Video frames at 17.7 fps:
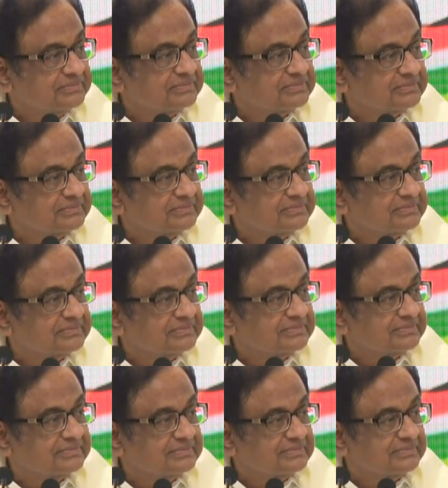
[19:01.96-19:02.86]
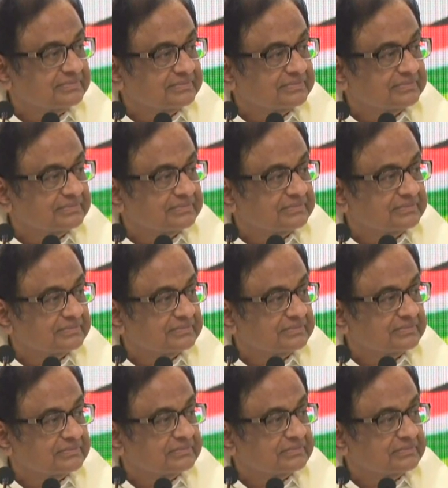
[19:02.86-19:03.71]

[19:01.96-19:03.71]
No one is speaking in this clip.